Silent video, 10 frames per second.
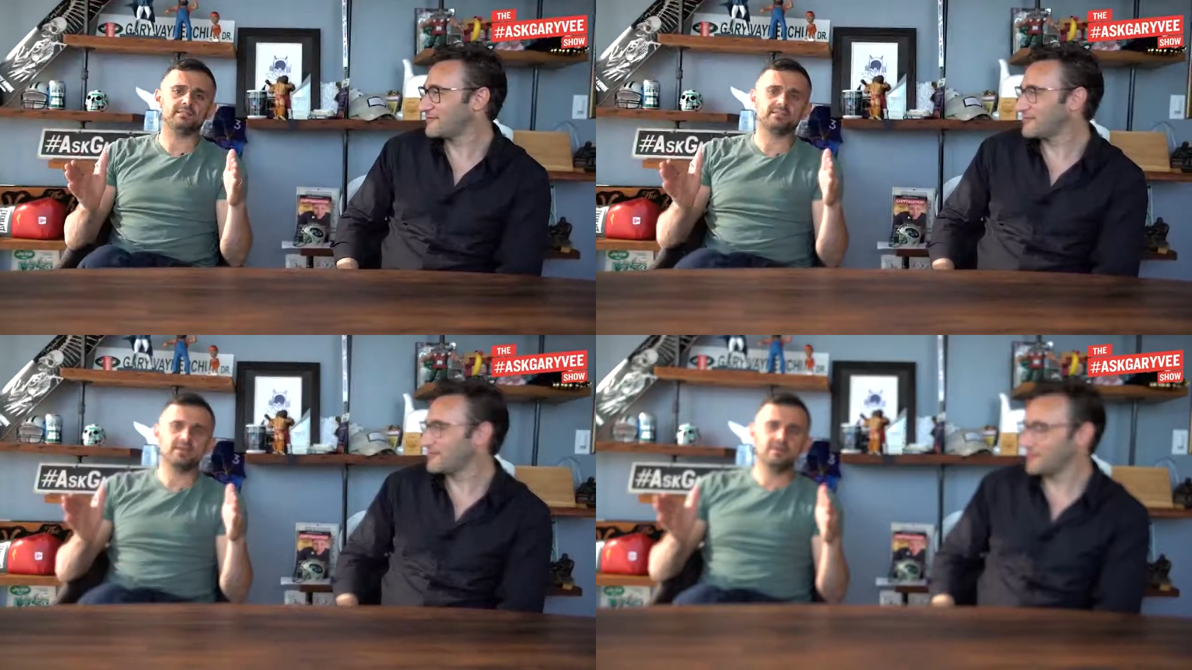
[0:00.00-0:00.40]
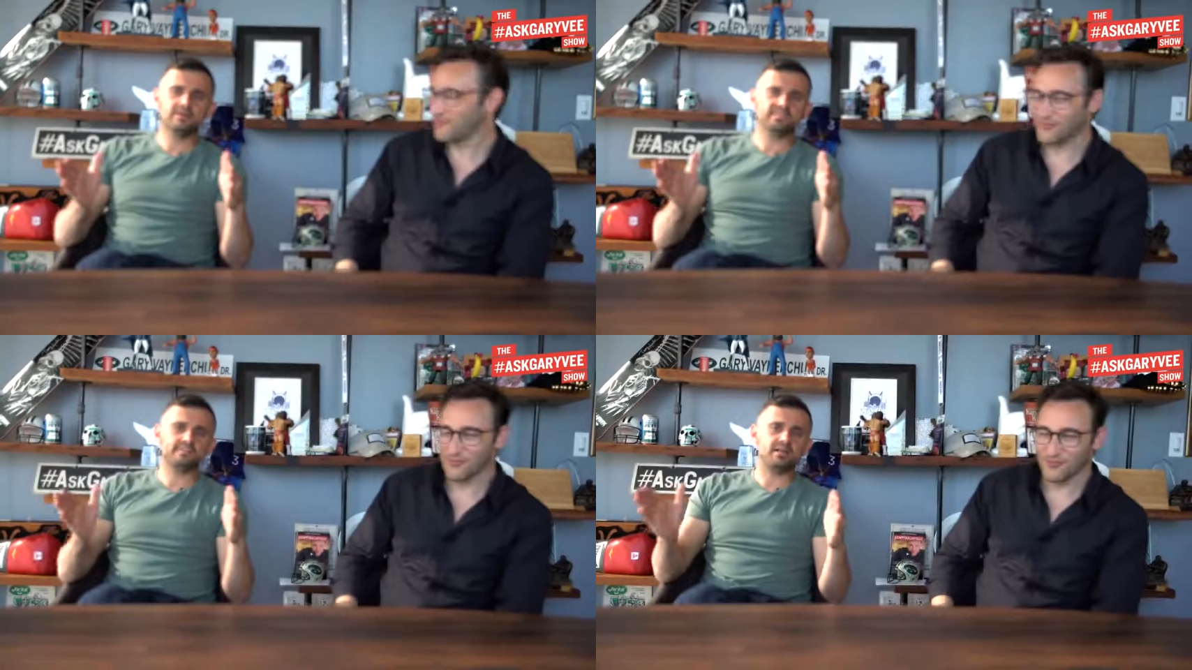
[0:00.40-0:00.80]
Speaker 1: is
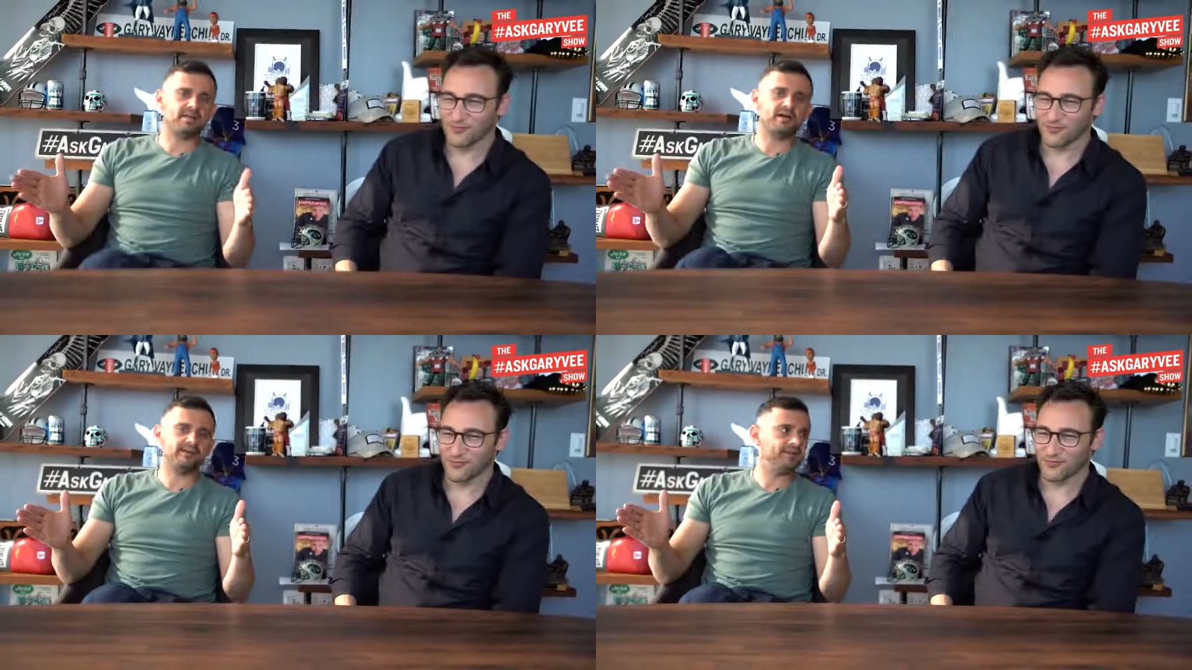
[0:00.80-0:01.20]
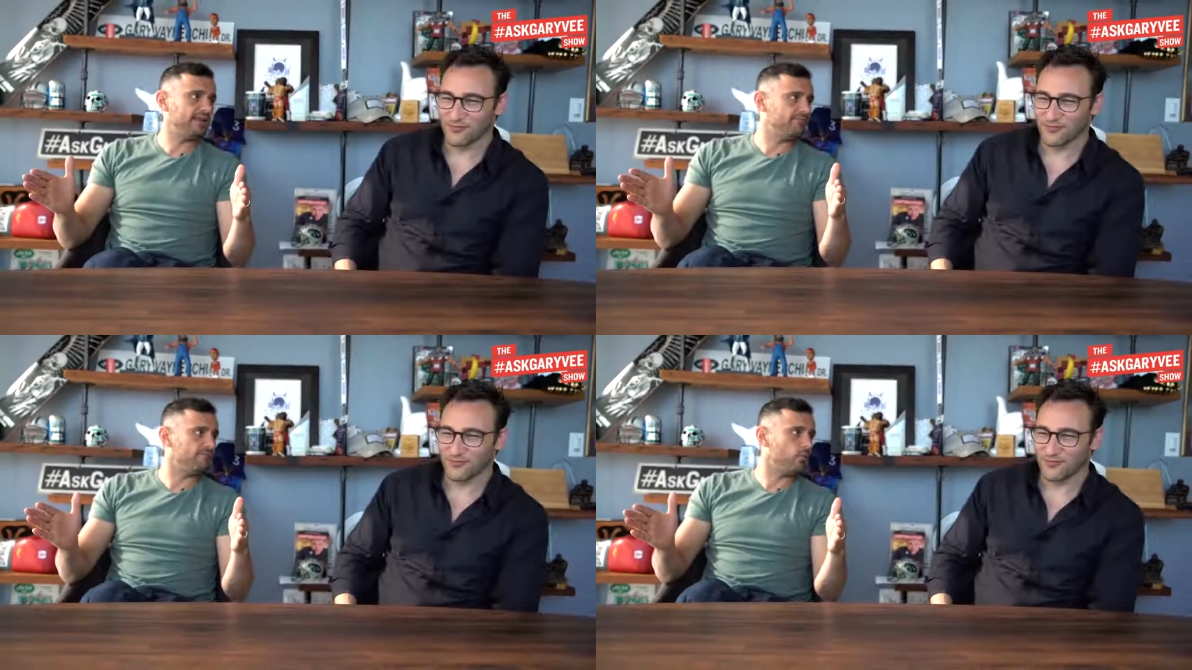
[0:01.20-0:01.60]
it's not
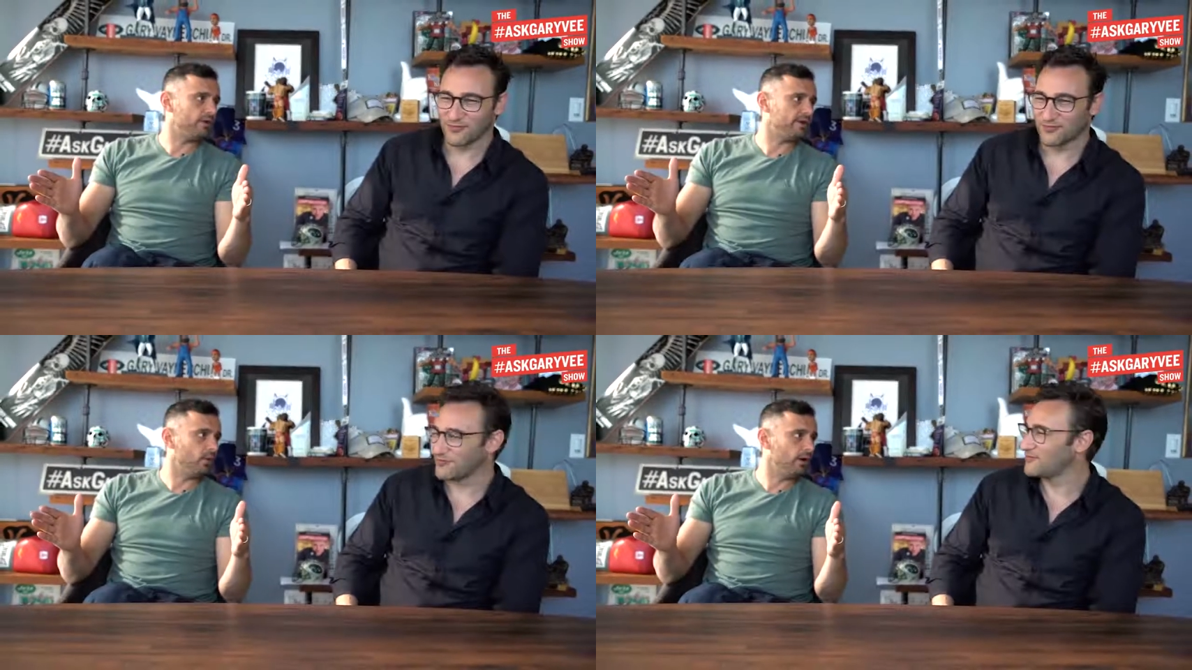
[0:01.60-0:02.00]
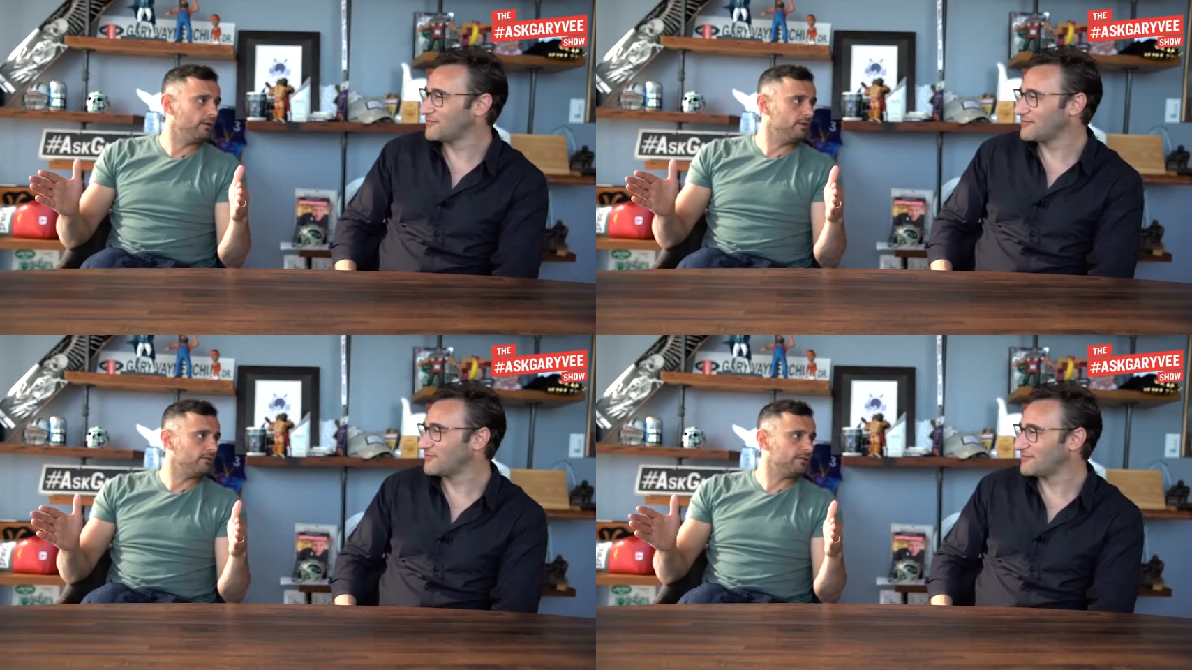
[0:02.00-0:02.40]
1984
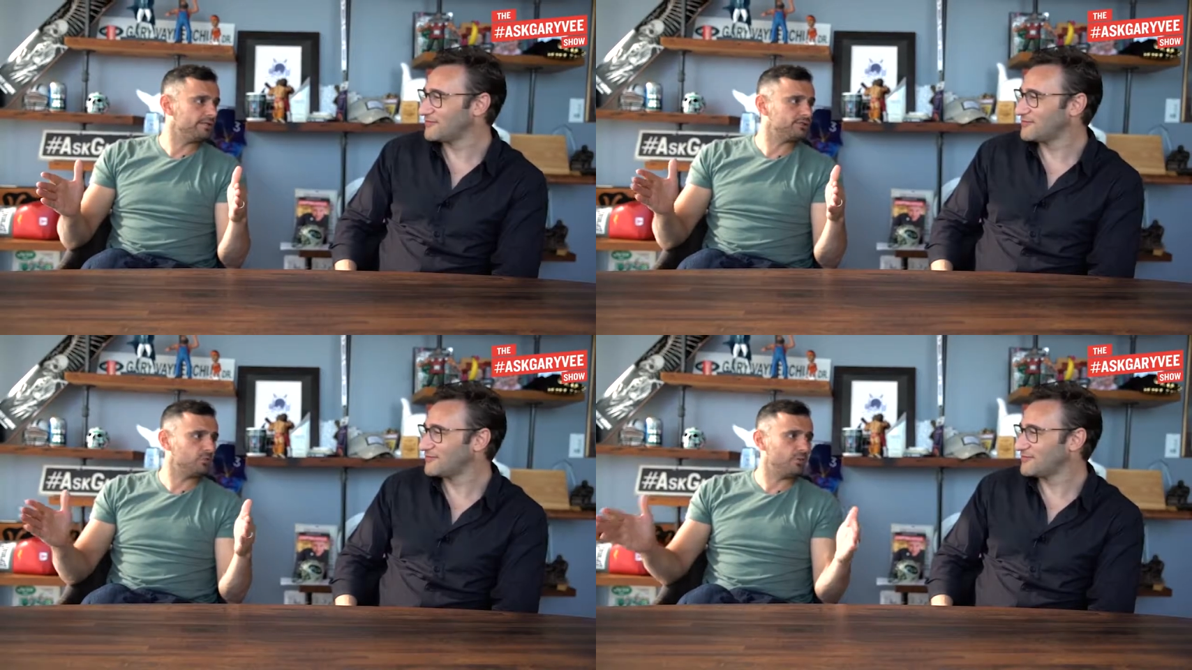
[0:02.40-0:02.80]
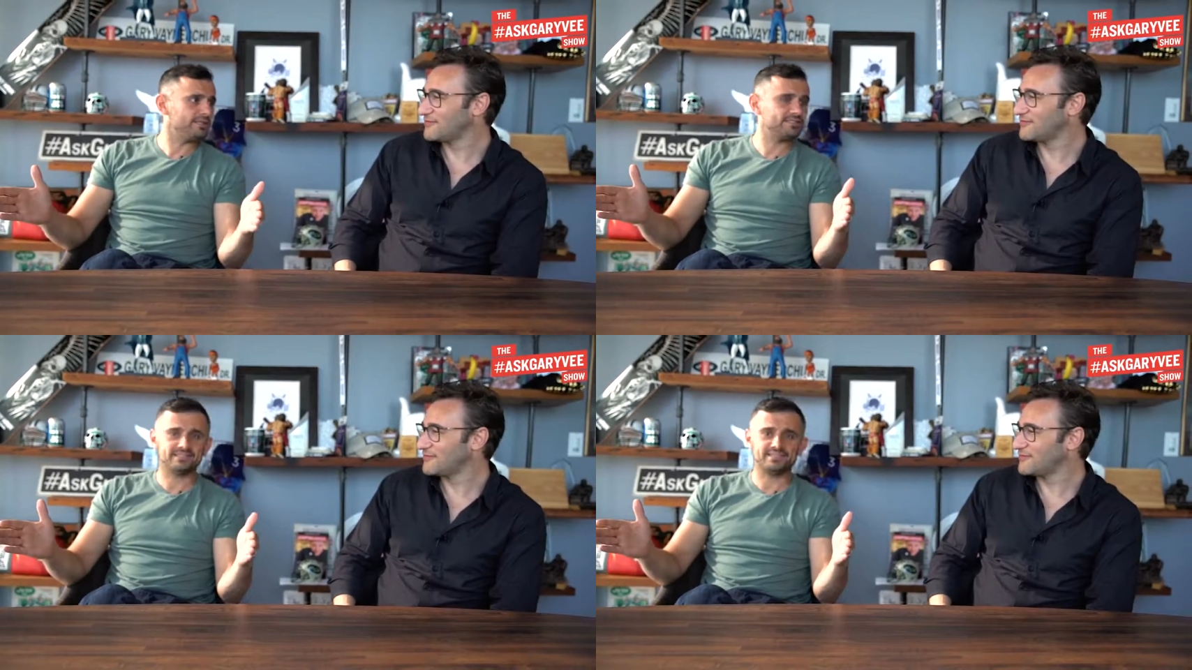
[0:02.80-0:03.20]
anymore it's
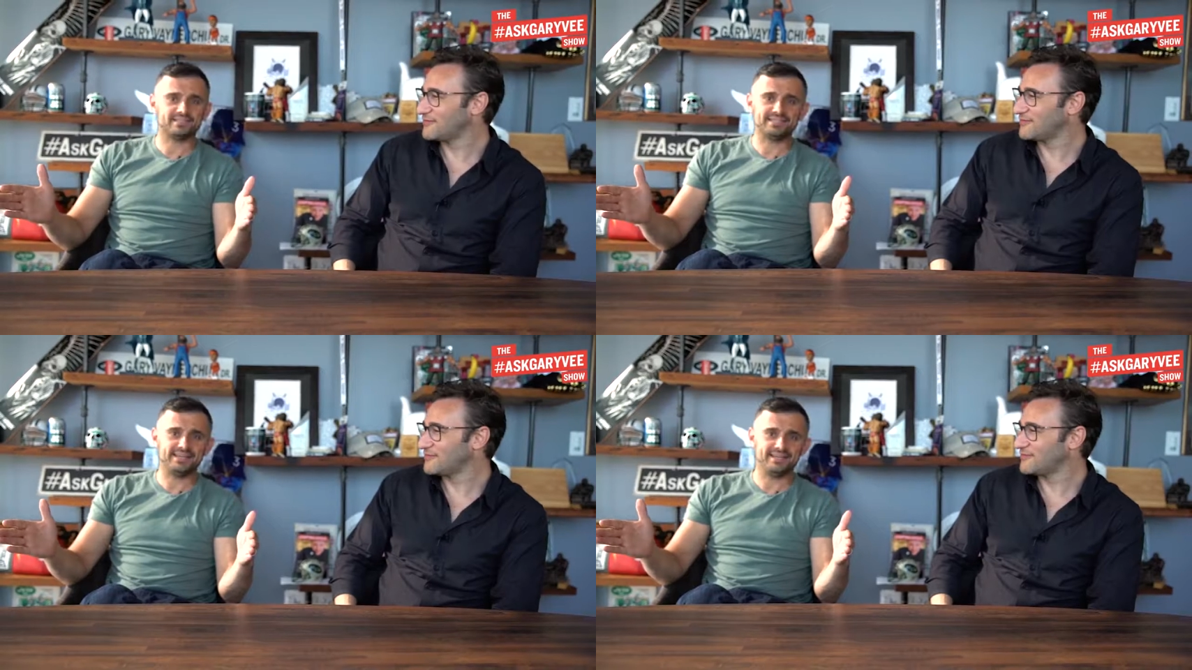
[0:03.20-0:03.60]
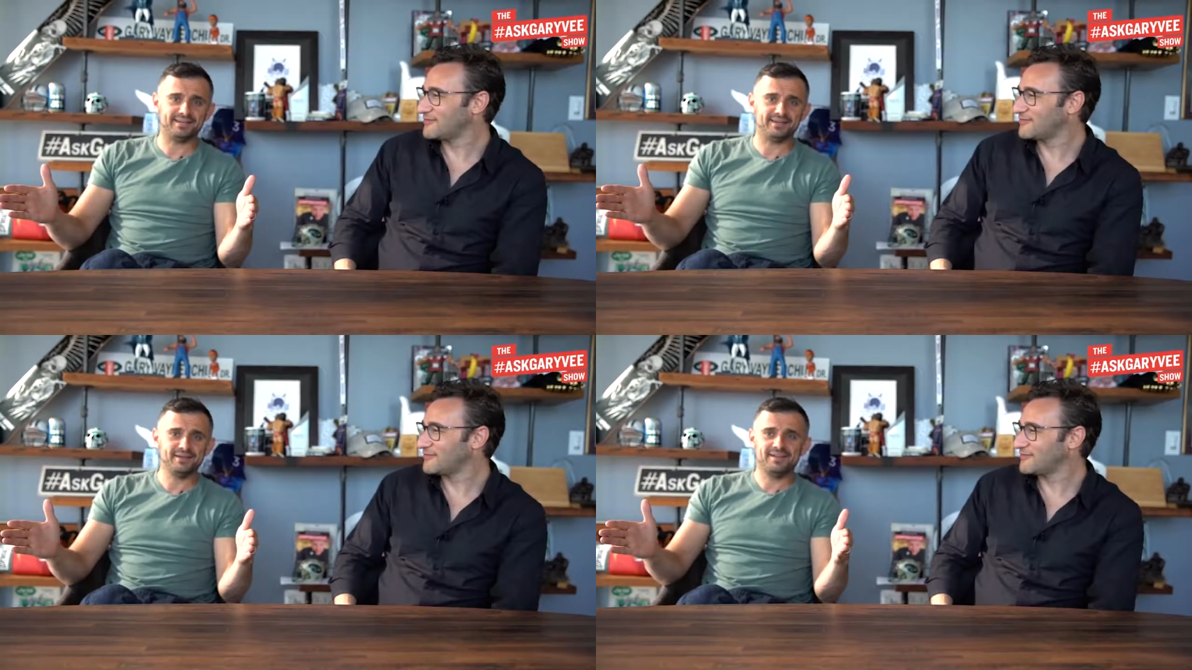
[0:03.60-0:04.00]

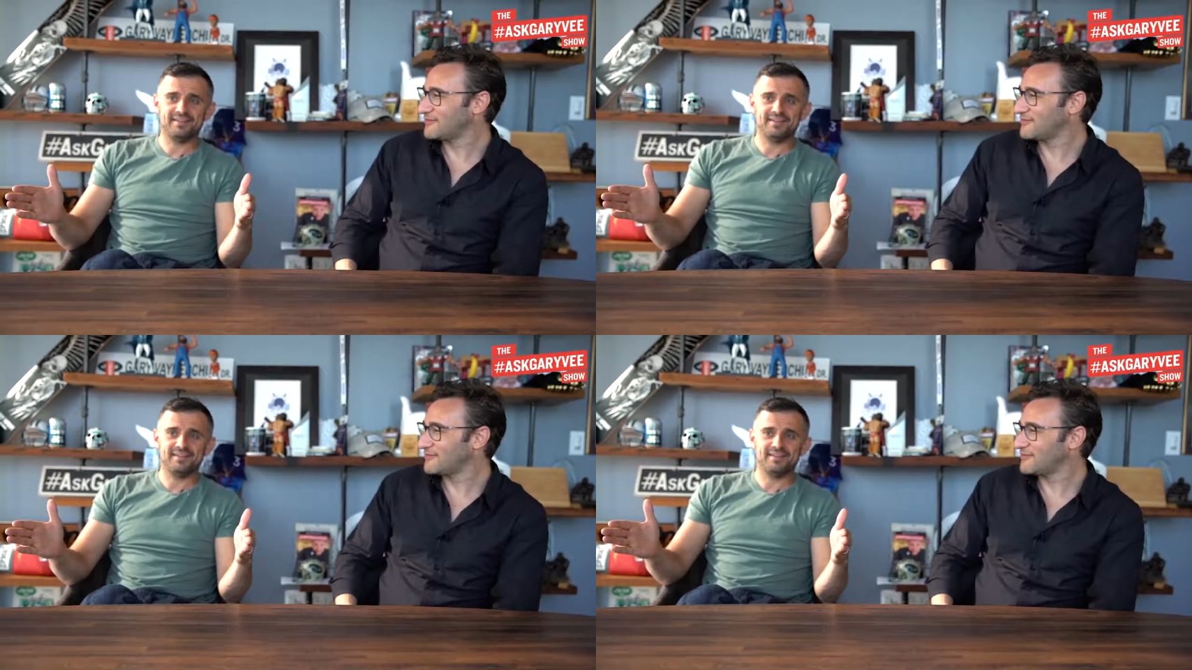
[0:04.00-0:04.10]
2016.